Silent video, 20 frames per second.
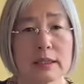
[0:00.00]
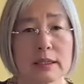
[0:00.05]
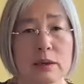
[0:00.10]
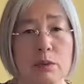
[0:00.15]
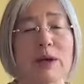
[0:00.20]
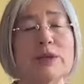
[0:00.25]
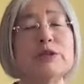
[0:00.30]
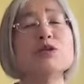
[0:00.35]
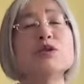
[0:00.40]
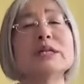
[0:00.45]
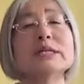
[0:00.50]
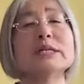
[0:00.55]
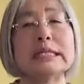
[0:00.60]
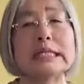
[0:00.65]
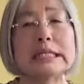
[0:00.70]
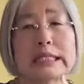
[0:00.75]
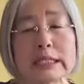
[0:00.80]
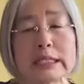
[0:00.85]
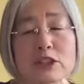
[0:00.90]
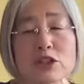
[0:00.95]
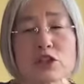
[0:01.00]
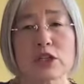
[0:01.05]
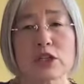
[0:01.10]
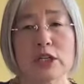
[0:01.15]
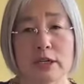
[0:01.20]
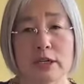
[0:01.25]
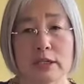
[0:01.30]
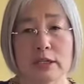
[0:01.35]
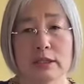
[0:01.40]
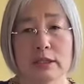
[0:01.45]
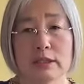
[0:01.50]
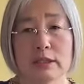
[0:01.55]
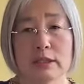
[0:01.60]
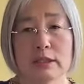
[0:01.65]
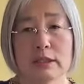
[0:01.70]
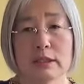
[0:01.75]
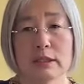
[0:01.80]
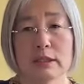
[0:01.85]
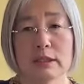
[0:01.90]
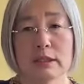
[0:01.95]
what you're teaching,
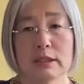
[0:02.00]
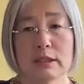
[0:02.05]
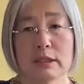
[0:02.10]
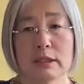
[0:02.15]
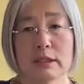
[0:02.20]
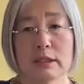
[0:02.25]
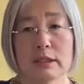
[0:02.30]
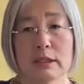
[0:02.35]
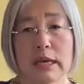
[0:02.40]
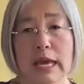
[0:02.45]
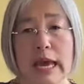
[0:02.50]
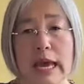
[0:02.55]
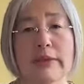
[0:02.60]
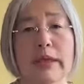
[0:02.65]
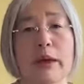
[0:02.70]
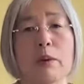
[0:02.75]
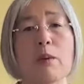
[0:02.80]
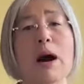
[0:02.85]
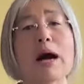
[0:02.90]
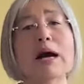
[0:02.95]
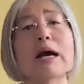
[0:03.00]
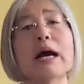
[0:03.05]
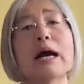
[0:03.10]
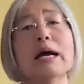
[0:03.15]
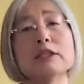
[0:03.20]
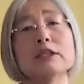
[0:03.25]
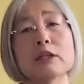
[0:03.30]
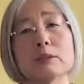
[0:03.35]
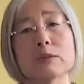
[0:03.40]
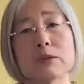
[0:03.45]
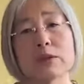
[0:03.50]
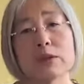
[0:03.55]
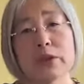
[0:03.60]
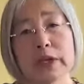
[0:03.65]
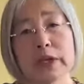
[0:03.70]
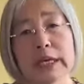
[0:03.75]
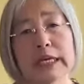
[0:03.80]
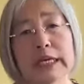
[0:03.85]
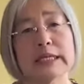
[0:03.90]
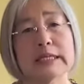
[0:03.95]
and then what kind of
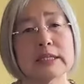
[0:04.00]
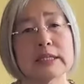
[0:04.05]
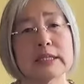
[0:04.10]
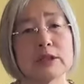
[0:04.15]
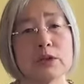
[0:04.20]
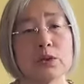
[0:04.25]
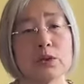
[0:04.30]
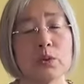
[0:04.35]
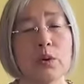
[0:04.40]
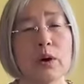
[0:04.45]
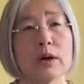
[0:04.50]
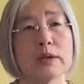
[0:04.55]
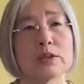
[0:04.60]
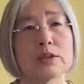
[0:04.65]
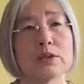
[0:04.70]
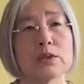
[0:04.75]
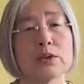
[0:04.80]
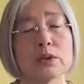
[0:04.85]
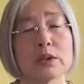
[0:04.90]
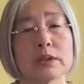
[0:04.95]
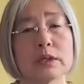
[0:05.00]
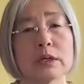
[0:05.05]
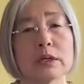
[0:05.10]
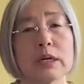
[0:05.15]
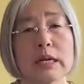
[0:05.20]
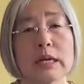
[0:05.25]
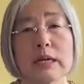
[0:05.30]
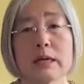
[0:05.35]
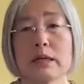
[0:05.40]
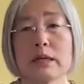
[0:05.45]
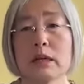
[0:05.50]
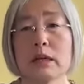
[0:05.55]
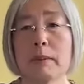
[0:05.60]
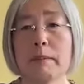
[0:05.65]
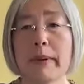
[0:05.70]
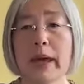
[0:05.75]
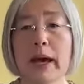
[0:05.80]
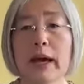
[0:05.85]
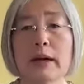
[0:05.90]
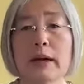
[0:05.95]
things you want your,
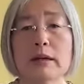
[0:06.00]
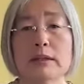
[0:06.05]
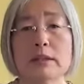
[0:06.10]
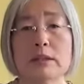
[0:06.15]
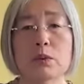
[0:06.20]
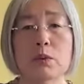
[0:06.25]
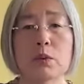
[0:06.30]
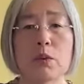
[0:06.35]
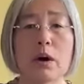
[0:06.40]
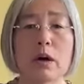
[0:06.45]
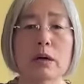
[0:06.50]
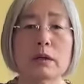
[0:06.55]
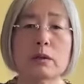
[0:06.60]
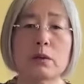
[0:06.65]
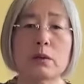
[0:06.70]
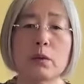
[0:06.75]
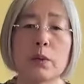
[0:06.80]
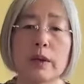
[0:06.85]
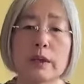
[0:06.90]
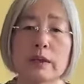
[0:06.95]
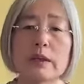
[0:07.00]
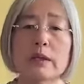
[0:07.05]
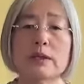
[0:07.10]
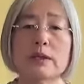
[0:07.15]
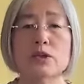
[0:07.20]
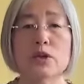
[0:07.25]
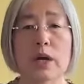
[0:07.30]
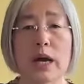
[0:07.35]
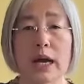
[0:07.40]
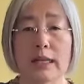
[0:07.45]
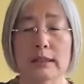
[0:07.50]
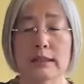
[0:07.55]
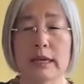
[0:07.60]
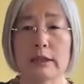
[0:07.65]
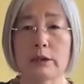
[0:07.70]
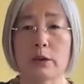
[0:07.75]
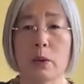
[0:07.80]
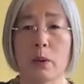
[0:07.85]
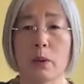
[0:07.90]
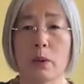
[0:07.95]
parents to work with the child
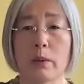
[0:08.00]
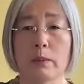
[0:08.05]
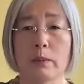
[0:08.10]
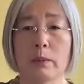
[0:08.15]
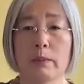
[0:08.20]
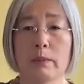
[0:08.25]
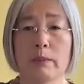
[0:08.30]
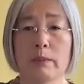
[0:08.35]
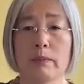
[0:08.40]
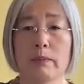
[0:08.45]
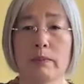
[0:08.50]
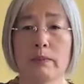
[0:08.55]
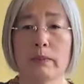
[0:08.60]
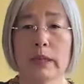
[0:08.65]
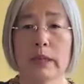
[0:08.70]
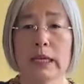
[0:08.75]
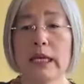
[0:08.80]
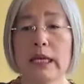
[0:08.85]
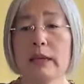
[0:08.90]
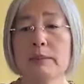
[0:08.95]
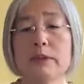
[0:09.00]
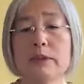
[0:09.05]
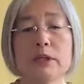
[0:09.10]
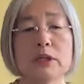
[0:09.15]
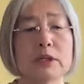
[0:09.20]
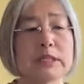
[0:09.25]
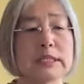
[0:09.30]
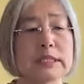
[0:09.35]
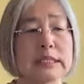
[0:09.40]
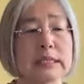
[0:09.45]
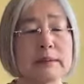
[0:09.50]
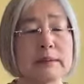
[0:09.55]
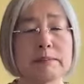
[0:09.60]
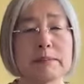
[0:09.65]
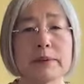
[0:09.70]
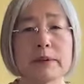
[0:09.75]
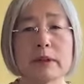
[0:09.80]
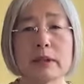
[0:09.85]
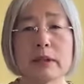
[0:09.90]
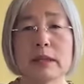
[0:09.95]
at home. Even,
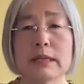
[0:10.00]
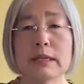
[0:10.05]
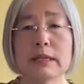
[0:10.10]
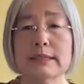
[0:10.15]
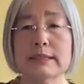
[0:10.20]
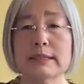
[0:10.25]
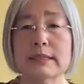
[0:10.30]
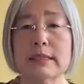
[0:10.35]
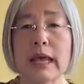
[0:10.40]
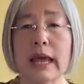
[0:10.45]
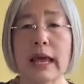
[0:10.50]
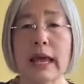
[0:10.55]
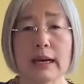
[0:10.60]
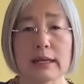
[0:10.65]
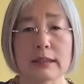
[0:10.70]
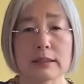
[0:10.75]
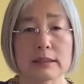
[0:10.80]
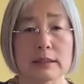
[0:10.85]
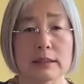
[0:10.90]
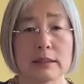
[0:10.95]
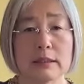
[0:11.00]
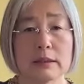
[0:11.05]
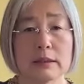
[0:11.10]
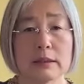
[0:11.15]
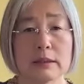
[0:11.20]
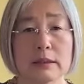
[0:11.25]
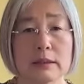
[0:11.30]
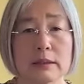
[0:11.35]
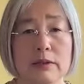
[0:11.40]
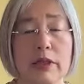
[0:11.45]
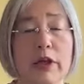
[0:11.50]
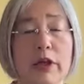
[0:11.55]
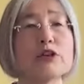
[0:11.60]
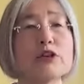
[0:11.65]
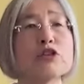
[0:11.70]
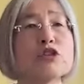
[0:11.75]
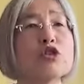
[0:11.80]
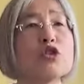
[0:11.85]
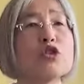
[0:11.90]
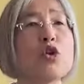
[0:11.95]
simple snack. There
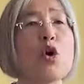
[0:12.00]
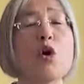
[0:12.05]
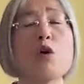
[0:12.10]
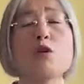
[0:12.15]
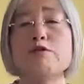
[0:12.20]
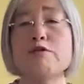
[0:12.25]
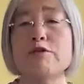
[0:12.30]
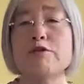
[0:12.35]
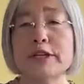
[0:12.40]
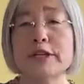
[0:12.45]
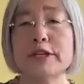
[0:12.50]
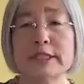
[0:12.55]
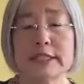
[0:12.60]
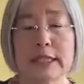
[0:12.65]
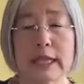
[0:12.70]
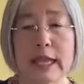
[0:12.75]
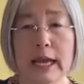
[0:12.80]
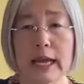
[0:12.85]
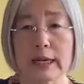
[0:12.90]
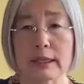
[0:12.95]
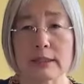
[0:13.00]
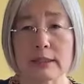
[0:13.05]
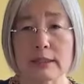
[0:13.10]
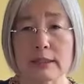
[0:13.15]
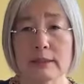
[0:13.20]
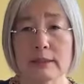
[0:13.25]
is no free snack.